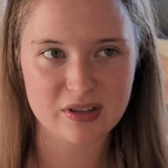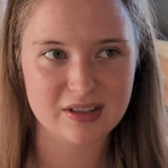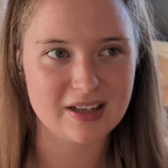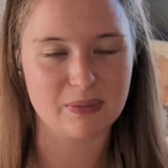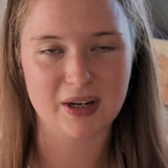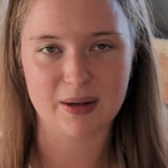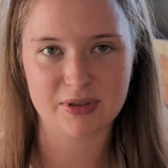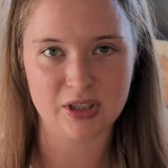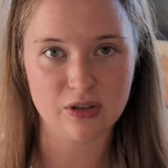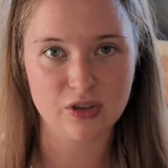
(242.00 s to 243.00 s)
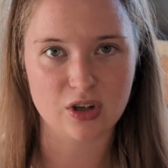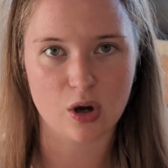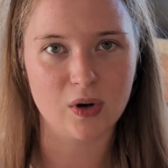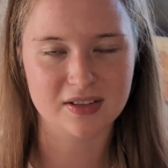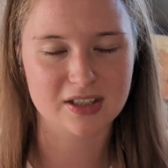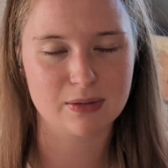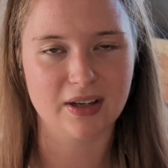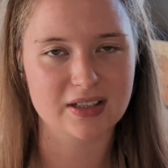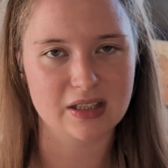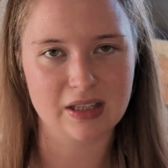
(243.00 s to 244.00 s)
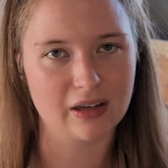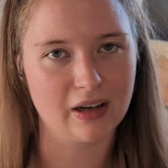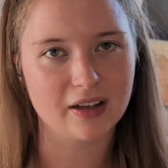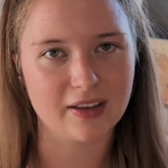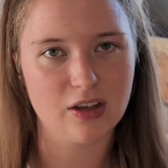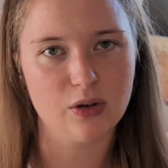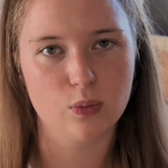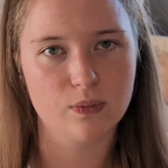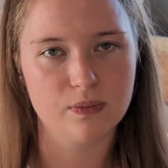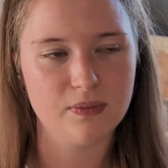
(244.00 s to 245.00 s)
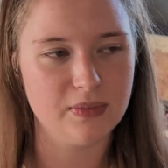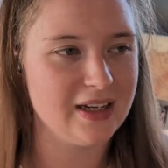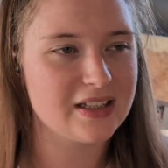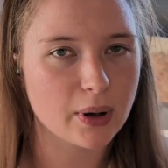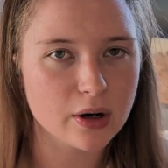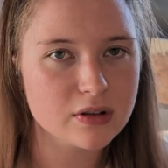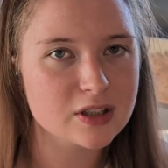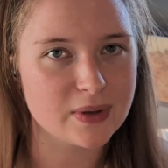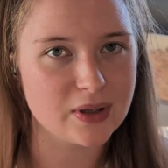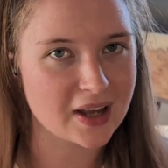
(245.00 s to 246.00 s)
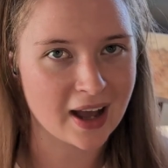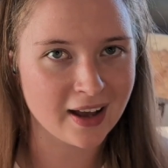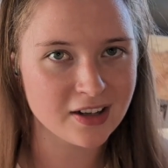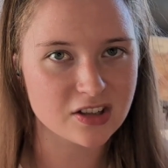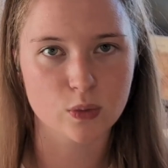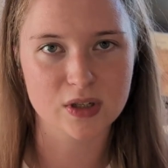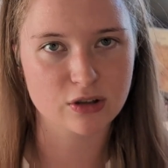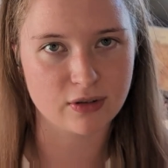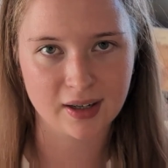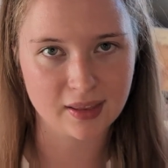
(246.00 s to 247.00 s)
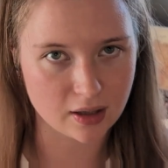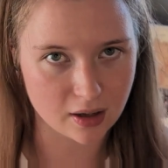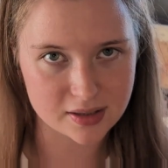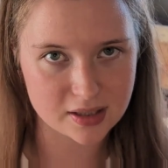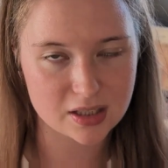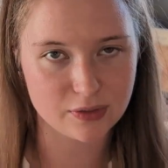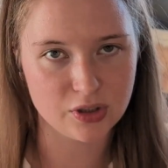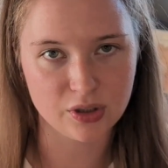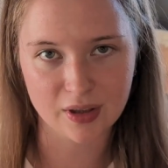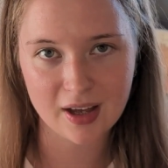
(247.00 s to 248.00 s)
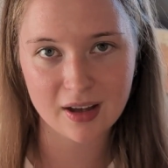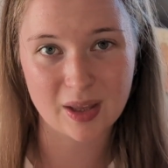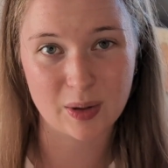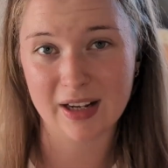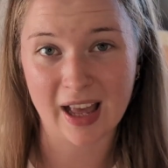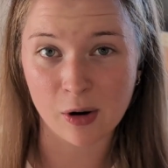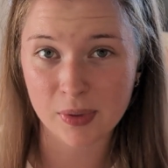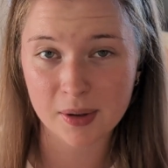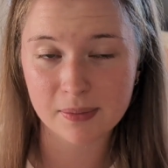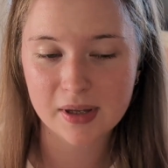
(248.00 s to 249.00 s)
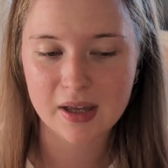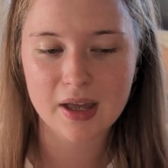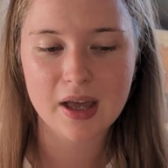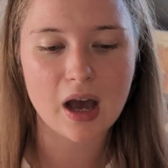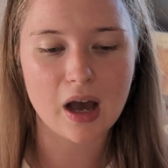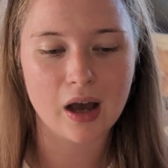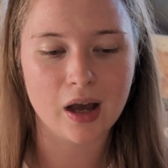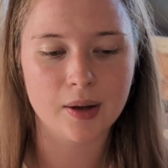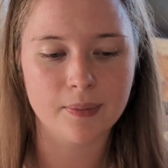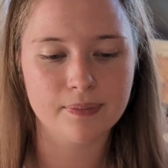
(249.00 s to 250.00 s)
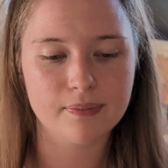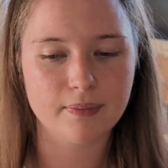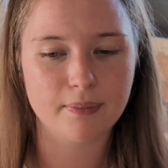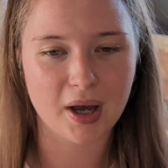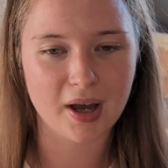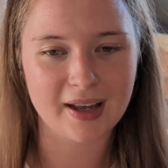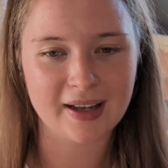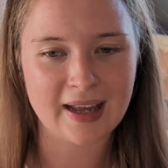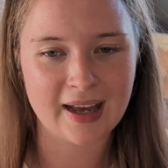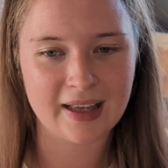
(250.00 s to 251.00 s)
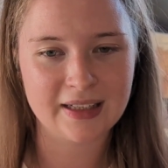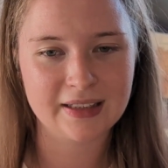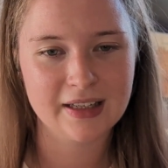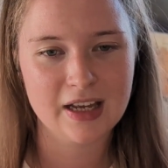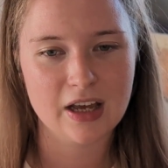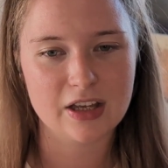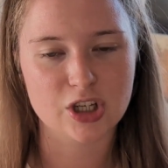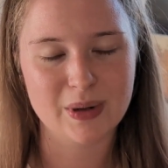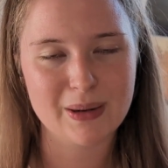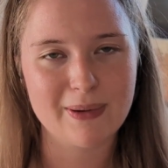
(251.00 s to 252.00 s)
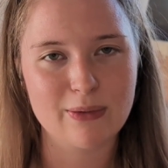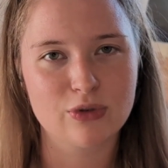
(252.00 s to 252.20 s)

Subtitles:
it's completely up to you. The goal isn't to make something like that you need to post, but you can just always credit the artist if you do that. That would really help them. But again, so many people,